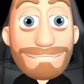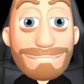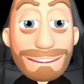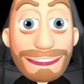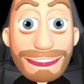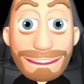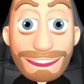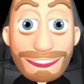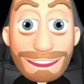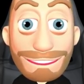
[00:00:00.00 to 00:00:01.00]
all of your
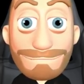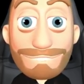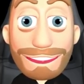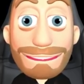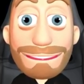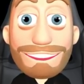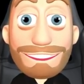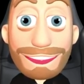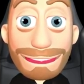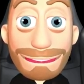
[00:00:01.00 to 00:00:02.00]
email questions
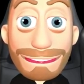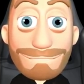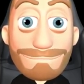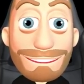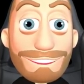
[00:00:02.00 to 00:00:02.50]
that come in,